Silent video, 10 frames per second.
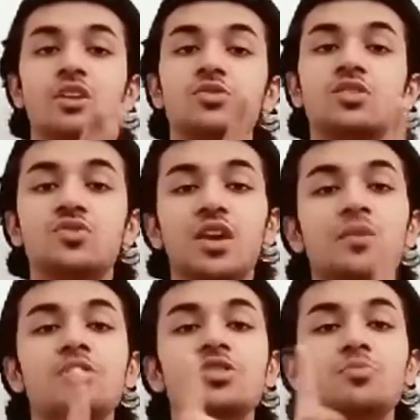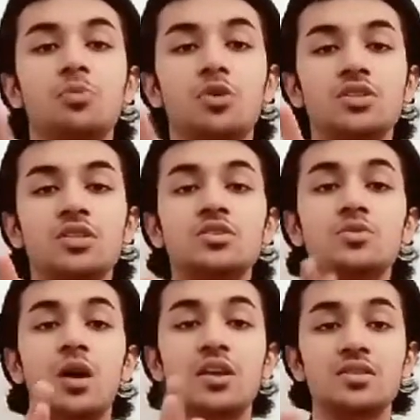So it's very much important to
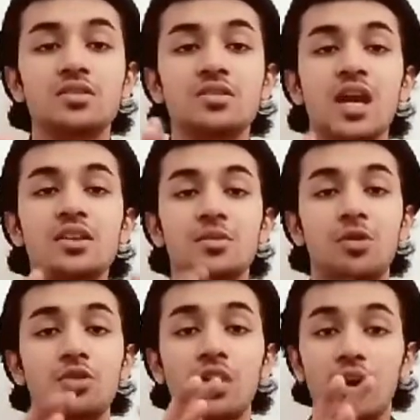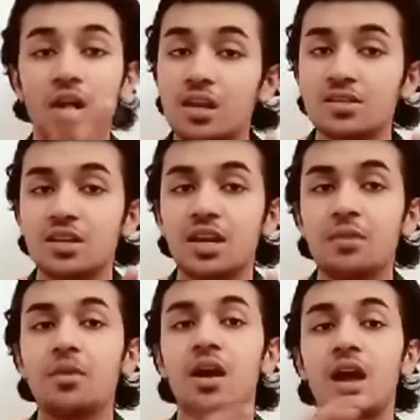understand about the color scheme,